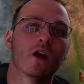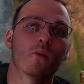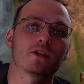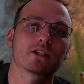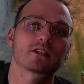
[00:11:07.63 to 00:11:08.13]

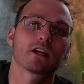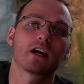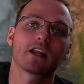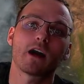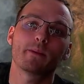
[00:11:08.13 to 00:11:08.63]
which is going
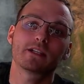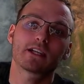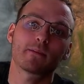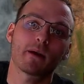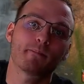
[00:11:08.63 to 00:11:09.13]
to allow me to
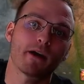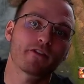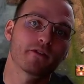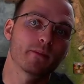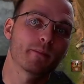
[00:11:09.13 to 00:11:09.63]
get my buff
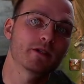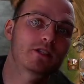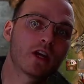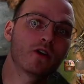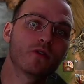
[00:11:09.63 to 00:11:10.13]
from number
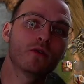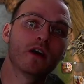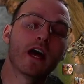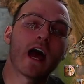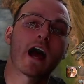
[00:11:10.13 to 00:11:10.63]
2,
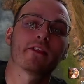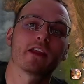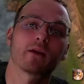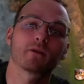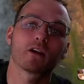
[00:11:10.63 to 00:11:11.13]
and
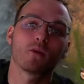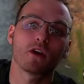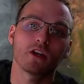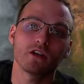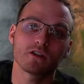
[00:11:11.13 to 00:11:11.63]
then I'm going to
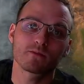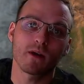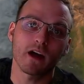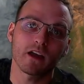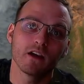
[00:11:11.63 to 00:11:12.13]
want to use
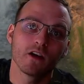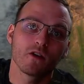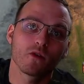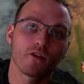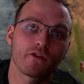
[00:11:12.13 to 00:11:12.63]
my
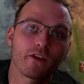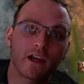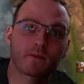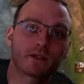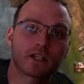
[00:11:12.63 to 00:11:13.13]

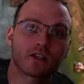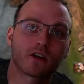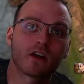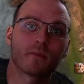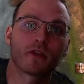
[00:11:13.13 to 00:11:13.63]
flank position
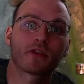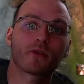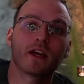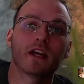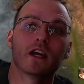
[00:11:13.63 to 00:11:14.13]
on number
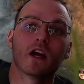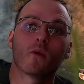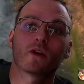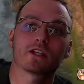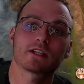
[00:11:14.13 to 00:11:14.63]
3,
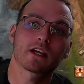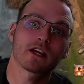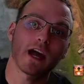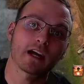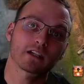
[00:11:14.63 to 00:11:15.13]
which is then
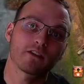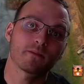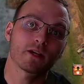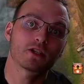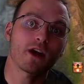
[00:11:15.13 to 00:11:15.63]
going to activate
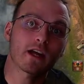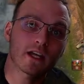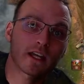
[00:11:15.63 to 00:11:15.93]
my dragon